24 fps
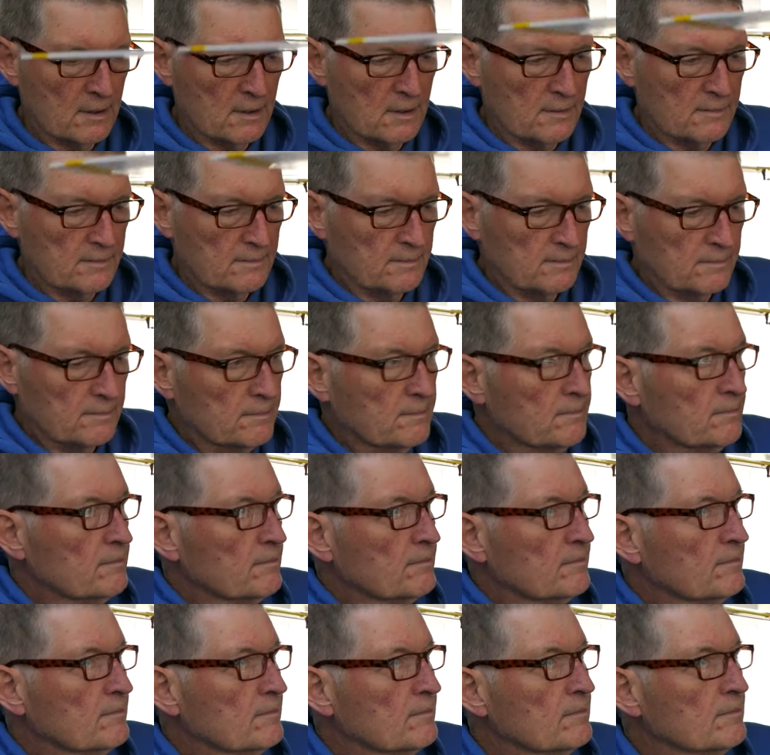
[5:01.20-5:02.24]

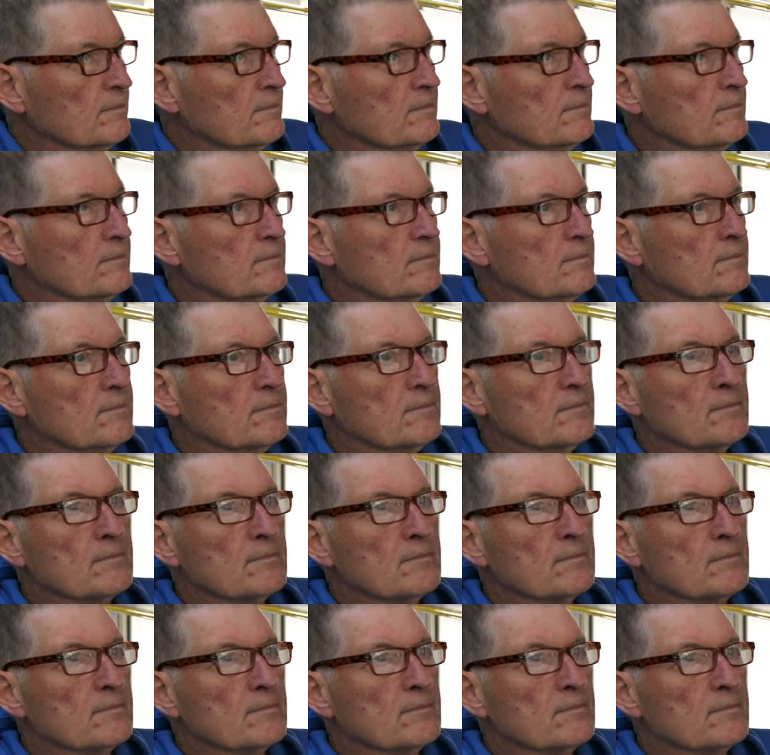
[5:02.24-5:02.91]
(no one is talking)